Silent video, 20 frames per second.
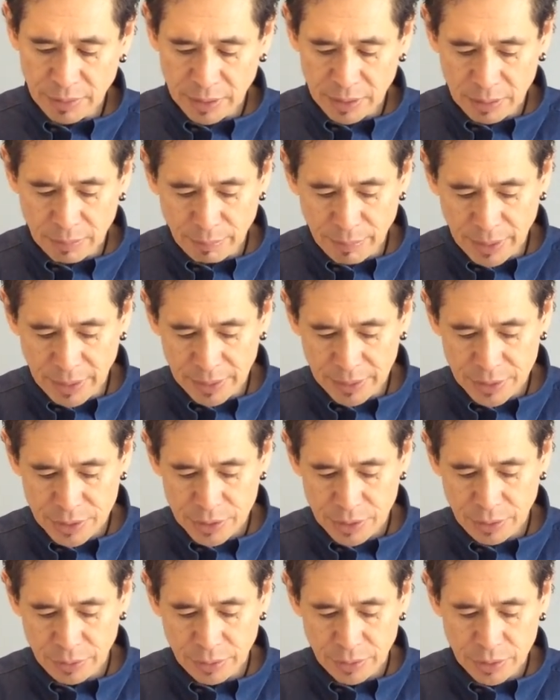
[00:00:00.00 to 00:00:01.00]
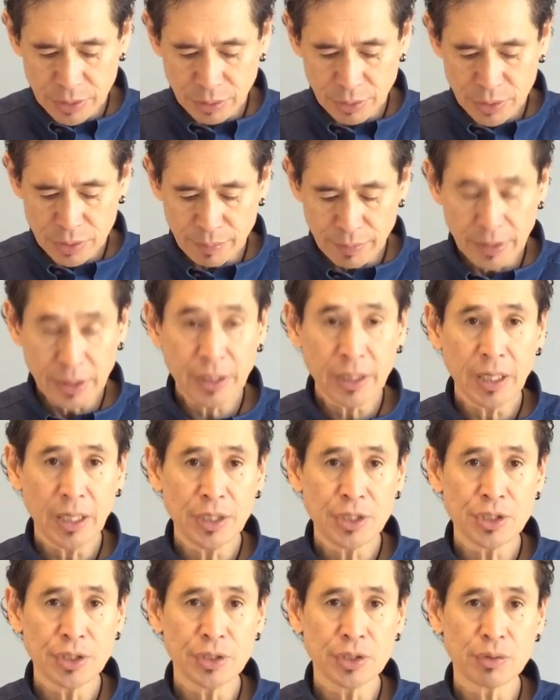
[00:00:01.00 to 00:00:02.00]
that combines unit dose
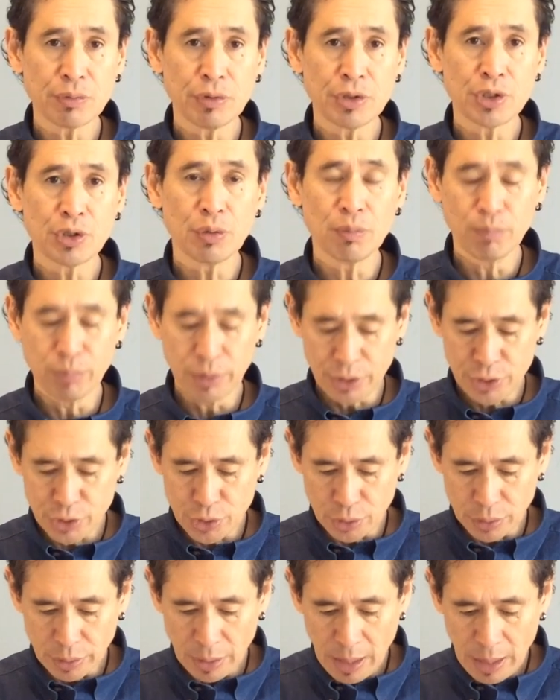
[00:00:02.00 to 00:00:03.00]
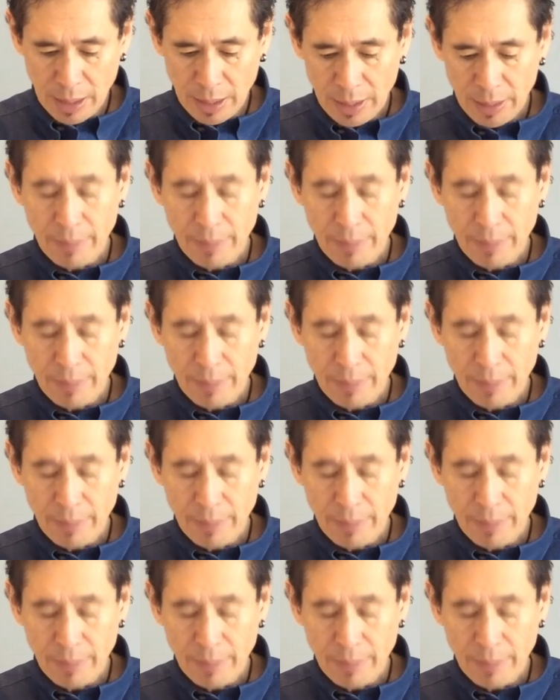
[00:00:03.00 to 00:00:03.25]
medications, which are blister